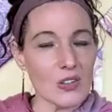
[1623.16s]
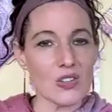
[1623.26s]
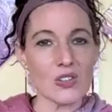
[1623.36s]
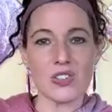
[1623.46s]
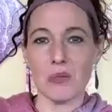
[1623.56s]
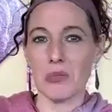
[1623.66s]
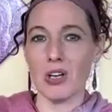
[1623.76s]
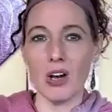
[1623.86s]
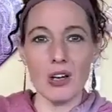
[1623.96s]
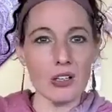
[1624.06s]
or there's some
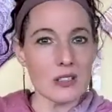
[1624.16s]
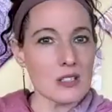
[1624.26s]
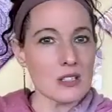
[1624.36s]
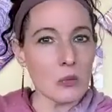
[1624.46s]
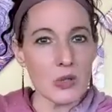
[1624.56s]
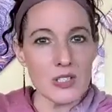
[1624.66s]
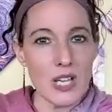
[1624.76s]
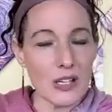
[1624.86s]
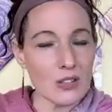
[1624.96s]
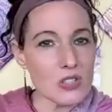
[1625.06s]
gunk in someone's
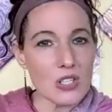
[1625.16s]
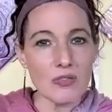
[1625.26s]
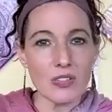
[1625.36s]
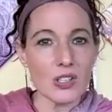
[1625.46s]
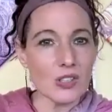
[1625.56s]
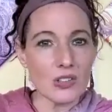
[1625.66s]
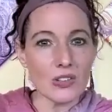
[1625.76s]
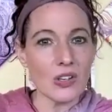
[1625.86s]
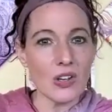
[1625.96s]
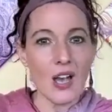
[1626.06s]
energy
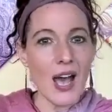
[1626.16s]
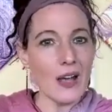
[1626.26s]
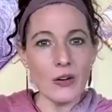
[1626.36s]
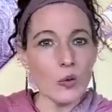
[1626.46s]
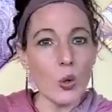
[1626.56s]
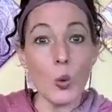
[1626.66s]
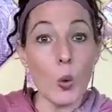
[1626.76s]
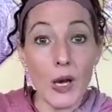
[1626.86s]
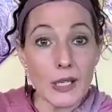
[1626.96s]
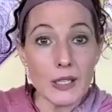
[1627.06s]
field. I don't know
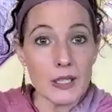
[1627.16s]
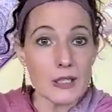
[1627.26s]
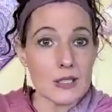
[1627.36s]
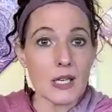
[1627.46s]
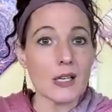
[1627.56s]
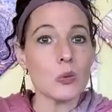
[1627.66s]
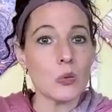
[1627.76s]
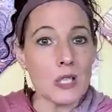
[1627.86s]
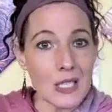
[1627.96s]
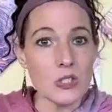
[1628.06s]
what it is, and I
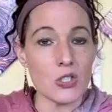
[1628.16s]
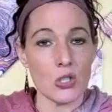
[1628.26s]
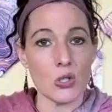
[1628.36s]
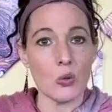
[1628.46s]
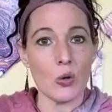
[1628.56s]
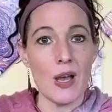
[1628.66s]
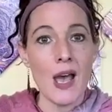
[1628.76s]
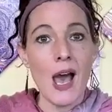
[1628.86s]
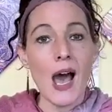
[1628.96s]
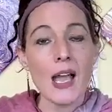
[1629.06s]
don't need to.
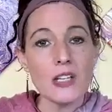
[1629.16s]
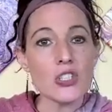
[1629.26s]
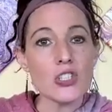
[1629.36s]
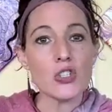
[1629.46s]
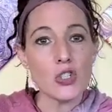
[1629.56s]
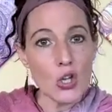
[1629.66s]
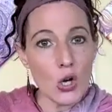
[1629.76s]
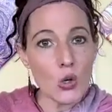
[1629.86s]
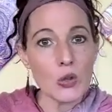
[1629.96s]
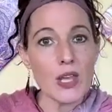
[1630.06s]
I just
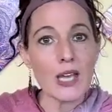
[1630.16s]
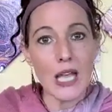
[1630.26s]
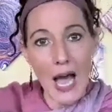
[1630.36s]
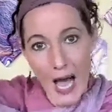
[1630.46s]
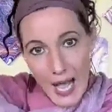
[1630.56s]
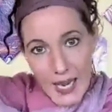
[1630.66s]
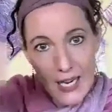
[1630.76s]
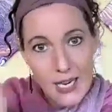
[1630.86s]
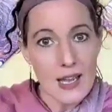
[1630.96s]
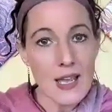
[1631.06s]
know that
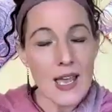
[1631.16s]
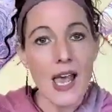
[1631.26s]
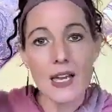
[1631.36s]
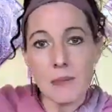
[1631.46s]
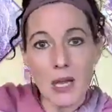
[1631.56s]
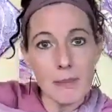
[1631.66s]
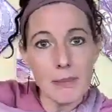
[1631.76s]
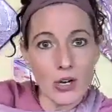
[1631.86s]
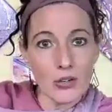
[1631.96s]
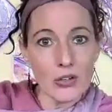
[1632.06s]
I and my
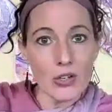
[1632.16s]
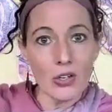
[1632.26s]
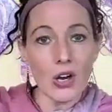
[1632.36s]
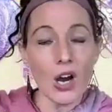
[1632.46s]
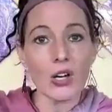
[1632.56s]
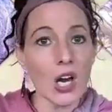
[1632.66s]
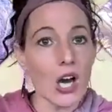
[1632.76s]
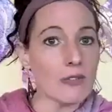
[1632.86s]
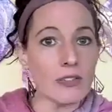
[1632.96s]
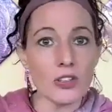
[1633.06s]
partner are
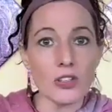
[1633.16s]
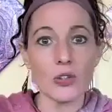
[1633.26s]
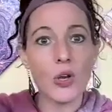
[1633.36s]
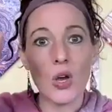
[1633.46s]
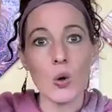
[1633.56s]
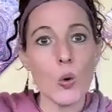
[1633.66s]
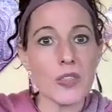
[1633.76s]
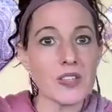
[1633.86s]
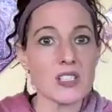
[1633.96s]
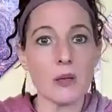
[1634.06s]
covered
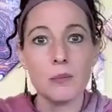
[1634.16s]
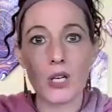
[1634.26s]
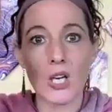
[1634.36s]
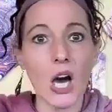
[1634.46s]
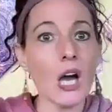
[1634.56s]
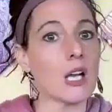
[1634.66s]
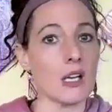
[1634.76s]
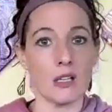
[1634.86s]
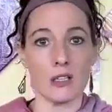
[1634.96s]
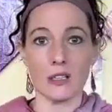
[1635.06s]
with some
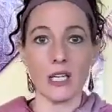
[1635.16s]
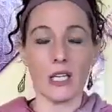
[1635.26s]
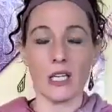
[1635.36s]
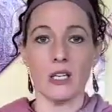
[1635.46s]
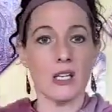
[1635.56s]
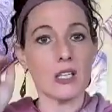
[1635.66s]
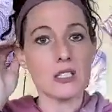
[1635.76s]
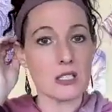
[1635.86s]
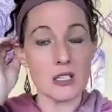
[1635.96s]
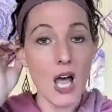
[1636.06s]
gunk, like
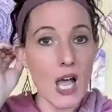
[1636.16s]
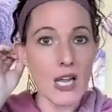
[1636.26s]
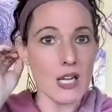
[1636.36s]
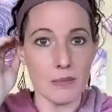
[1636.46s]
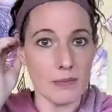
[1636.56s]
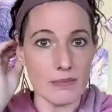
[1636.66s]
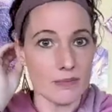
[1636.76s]
slime.